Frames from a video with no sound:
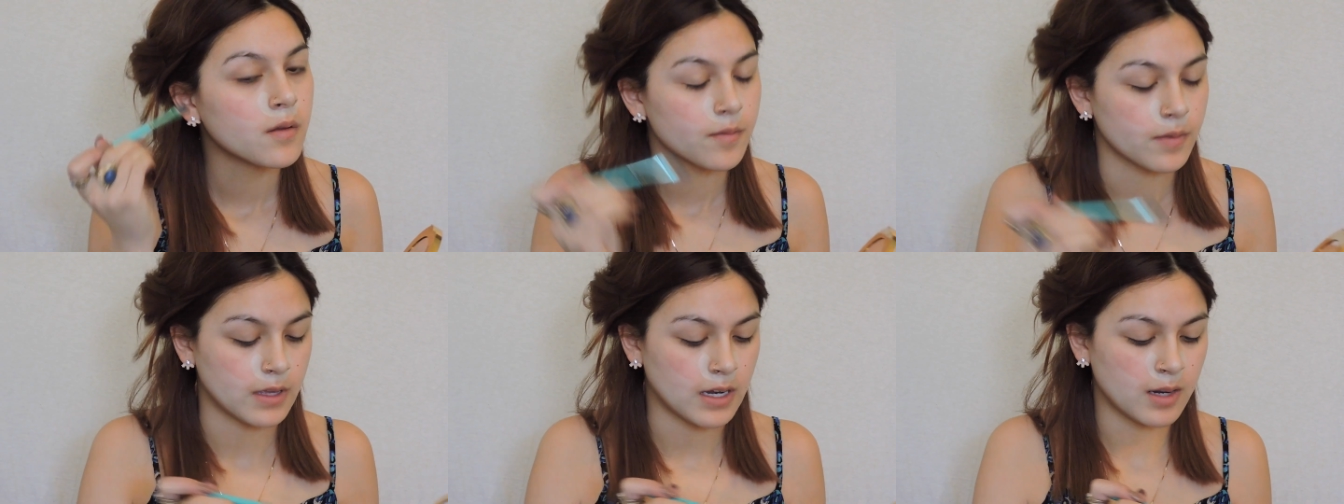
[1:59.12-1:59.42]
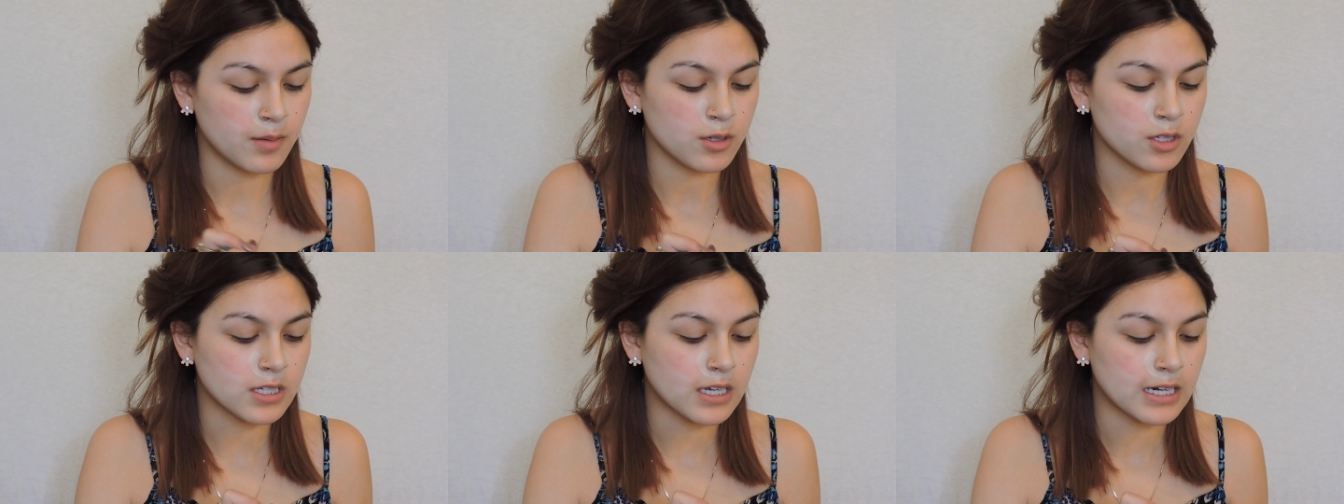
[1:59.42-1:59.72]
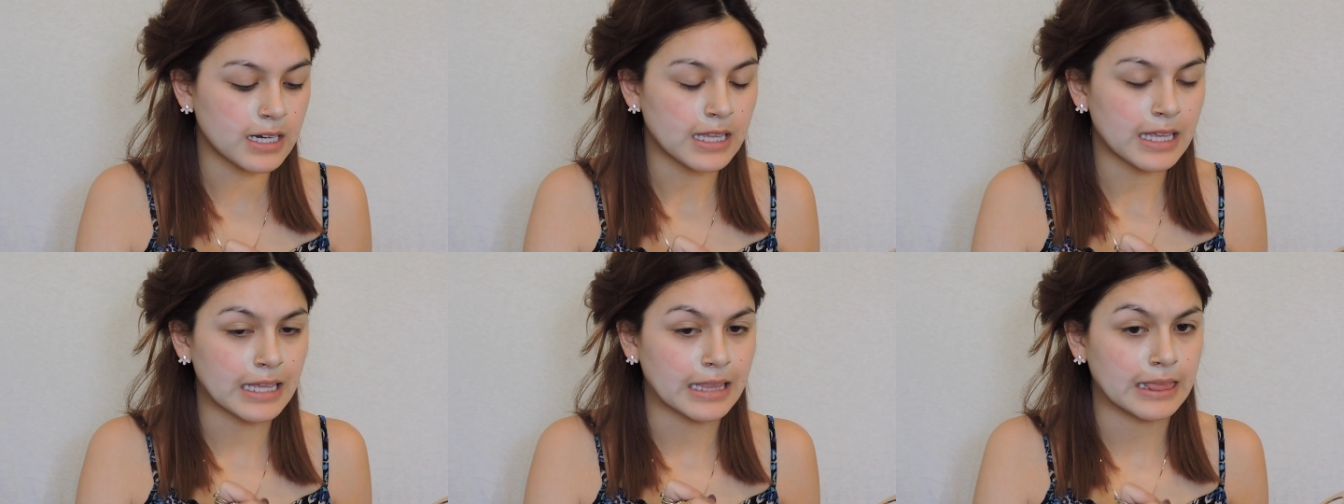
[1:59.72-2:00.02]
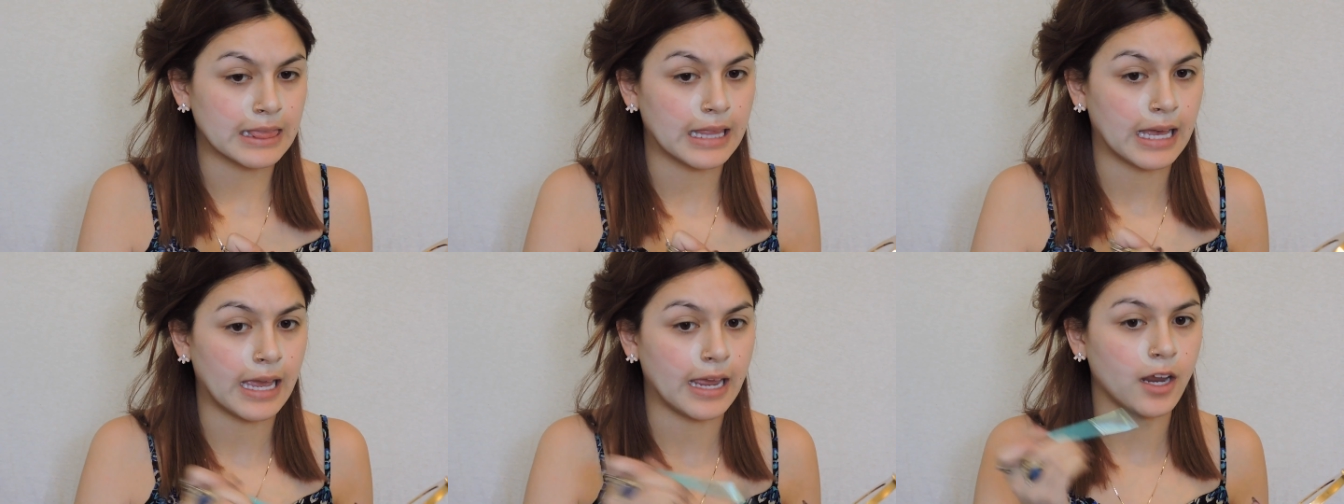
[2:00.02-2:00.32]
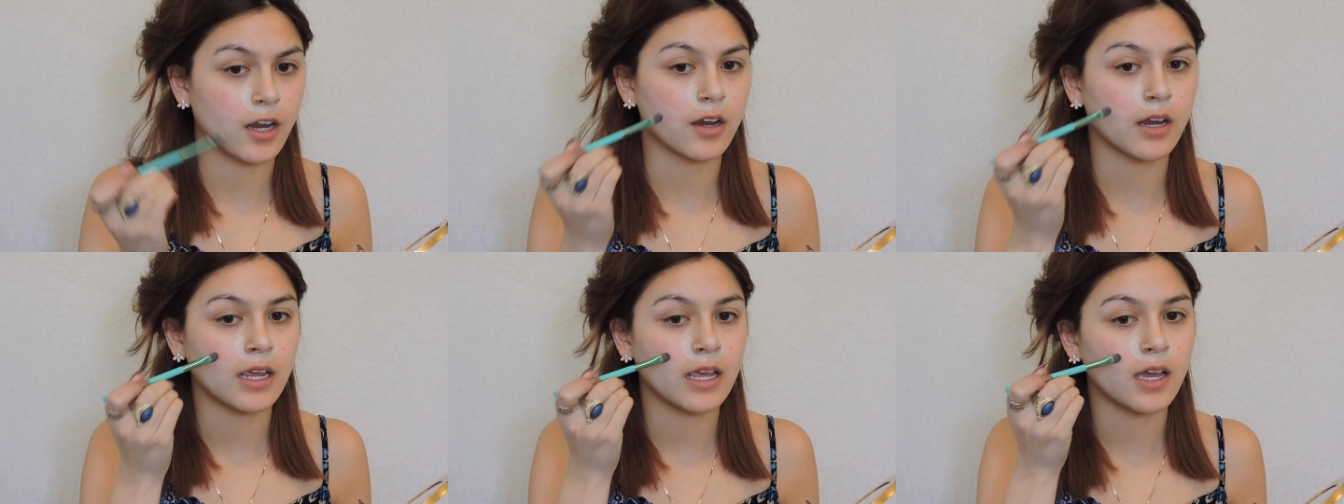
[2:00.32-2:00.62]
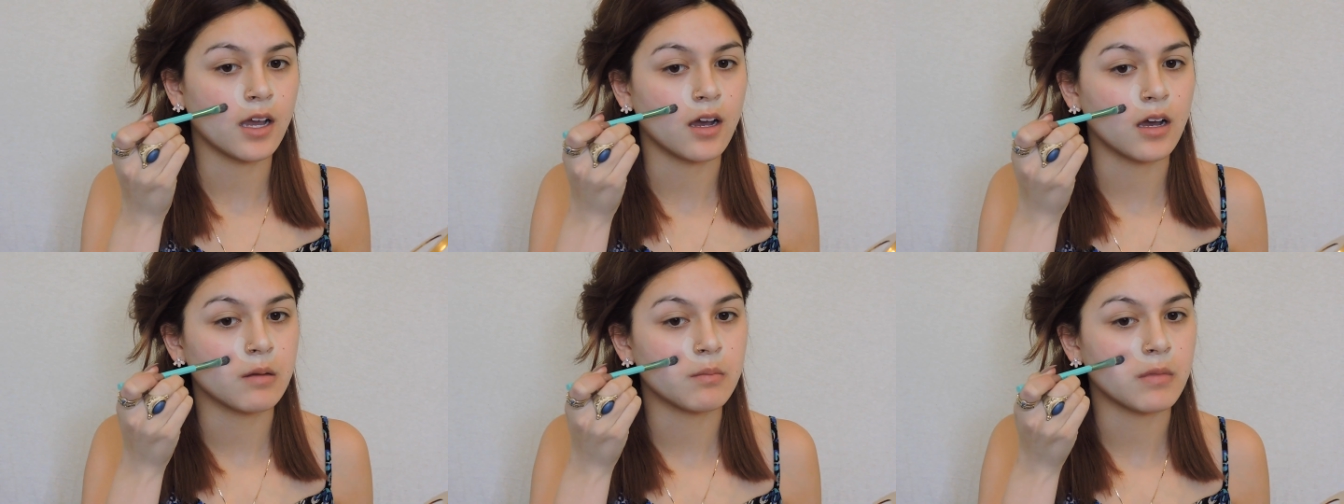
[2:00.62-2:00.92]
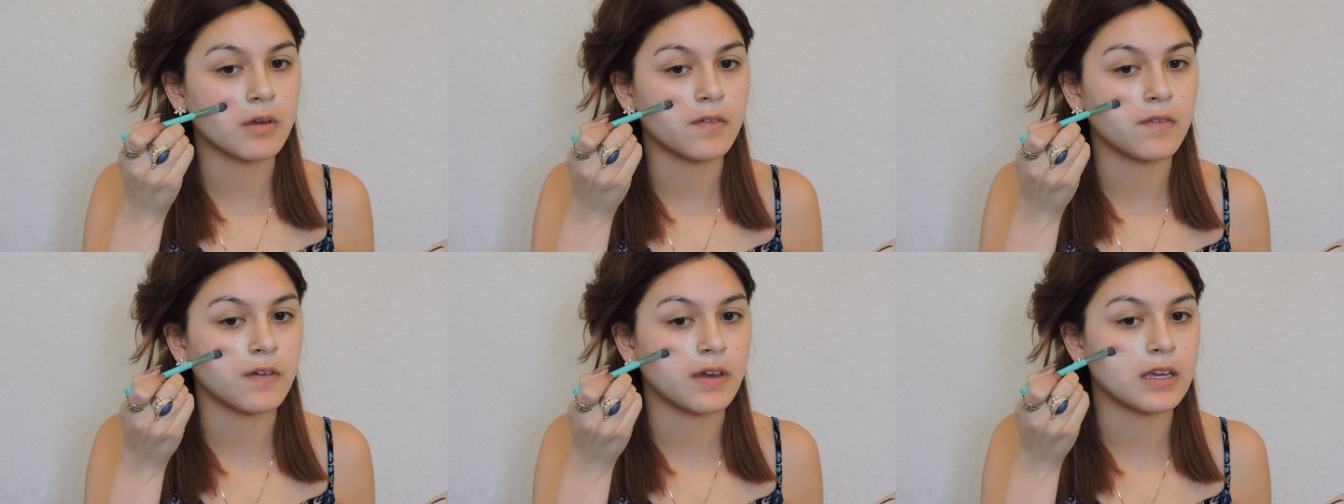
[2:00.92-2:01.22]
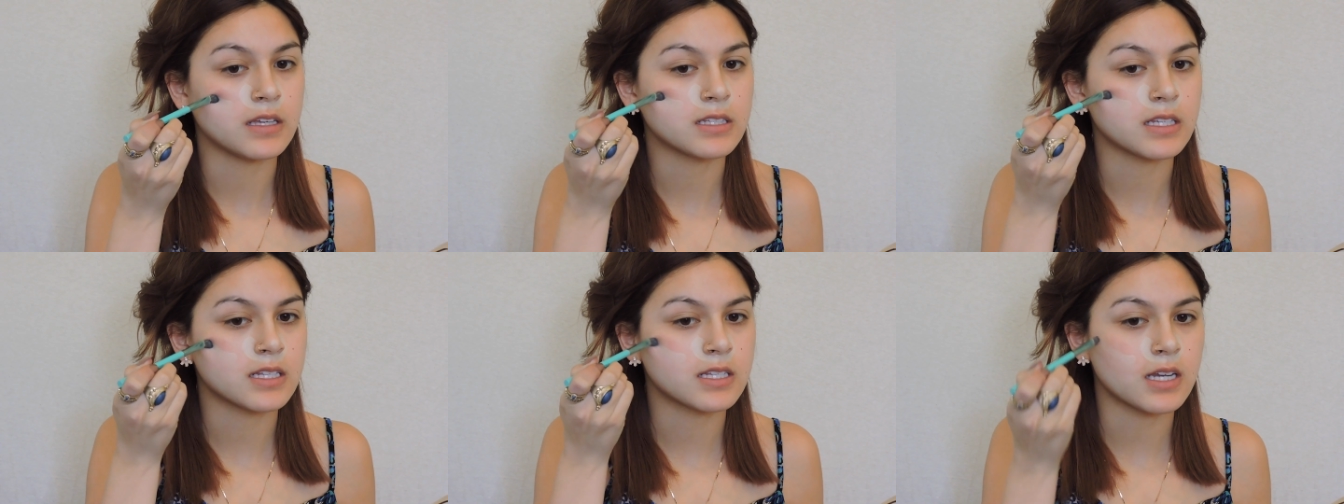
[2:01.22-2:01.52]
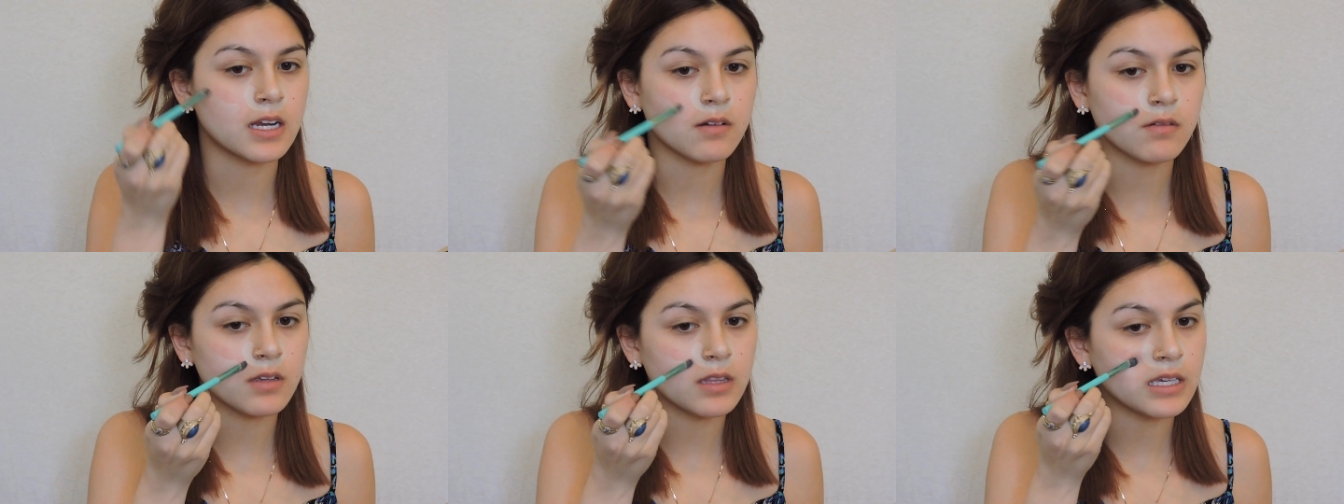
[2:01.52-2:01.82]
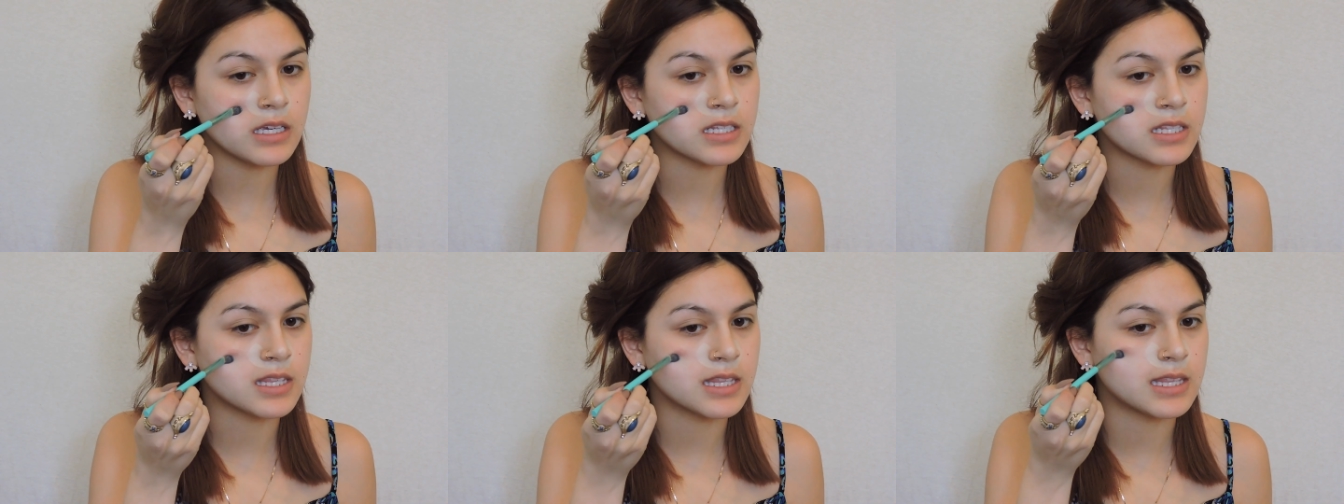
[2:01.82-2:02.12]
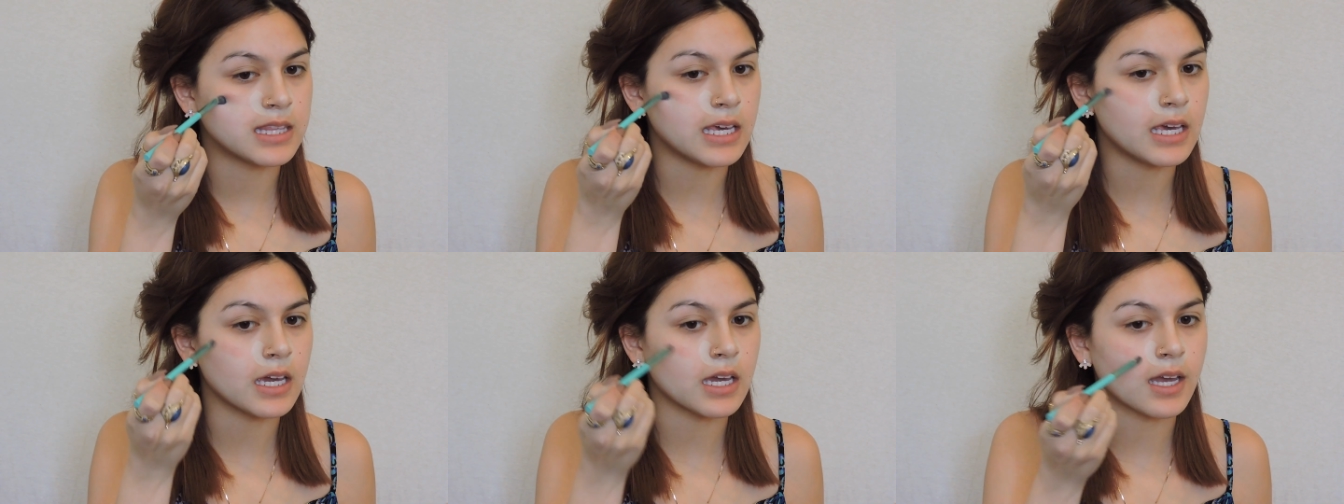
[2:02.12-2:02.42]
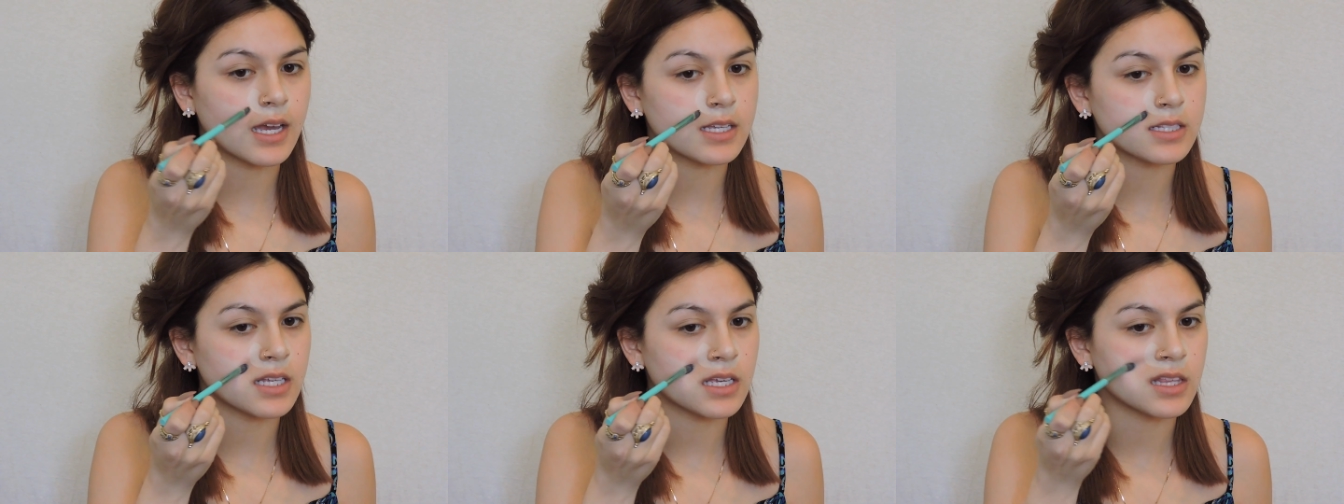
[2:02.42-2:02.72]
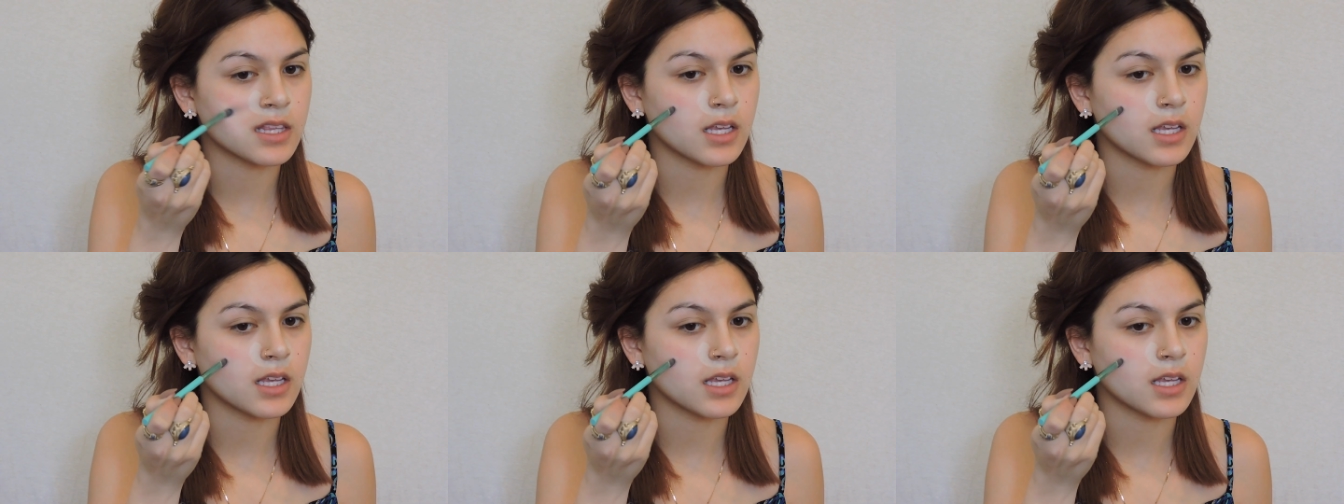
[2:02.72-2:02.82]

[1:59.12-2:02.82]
And I'm just kind of like layering it on my face. It's not really as thick as I